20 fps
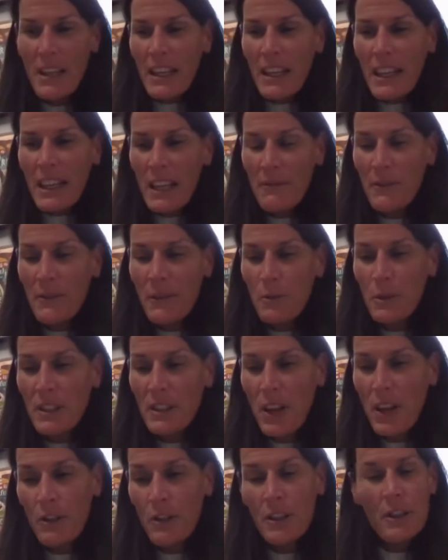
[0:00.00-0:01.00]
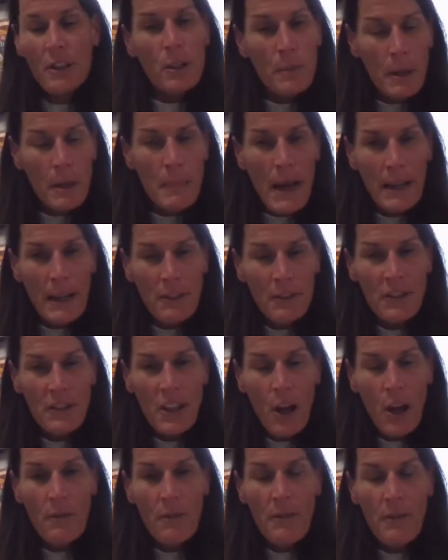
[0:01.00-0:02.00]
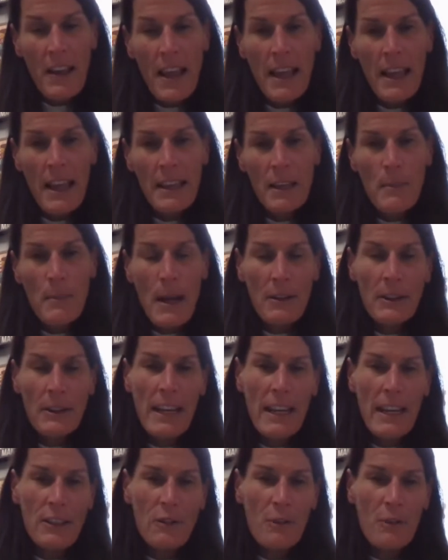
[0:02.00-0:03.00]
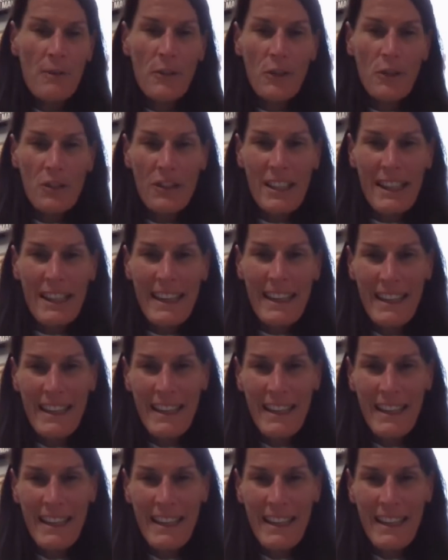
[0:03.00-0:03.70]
if you would tell us a little bit about yourself and about Kean University.